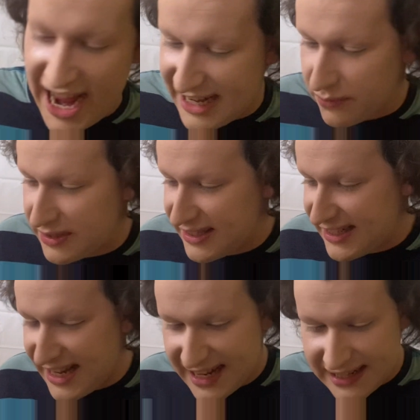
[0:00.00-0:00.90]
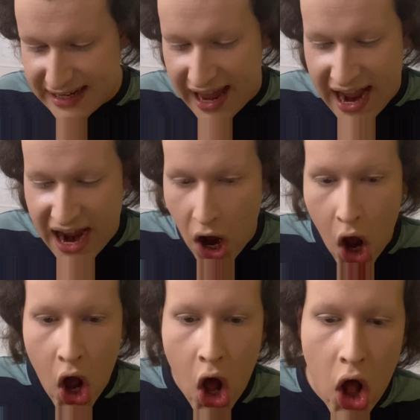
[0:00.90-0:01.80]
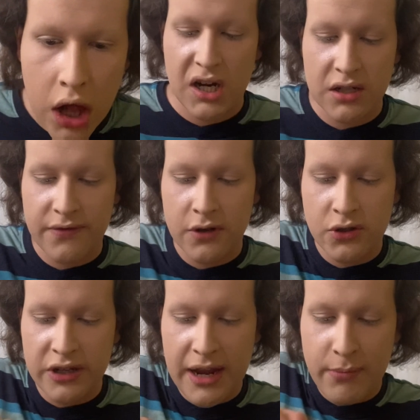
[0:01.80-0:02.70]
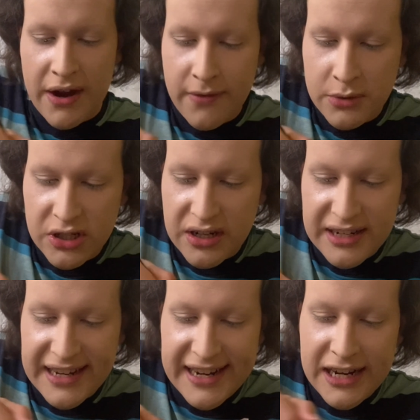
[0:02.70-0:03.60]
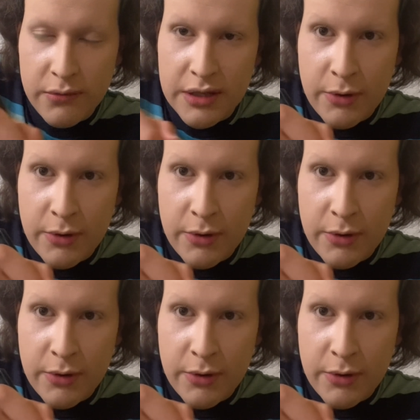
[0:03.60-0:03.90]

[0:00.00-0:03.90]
I don't see it at all. Controversial yet brave. I'm just gonna dig in here with the